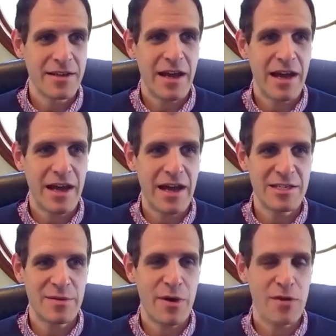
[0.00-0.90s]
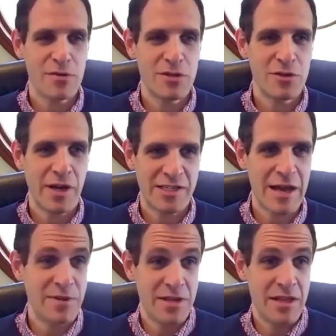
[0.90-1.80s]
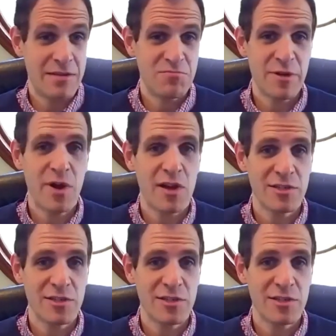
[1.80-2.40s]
as opposed to accepting that some calls will be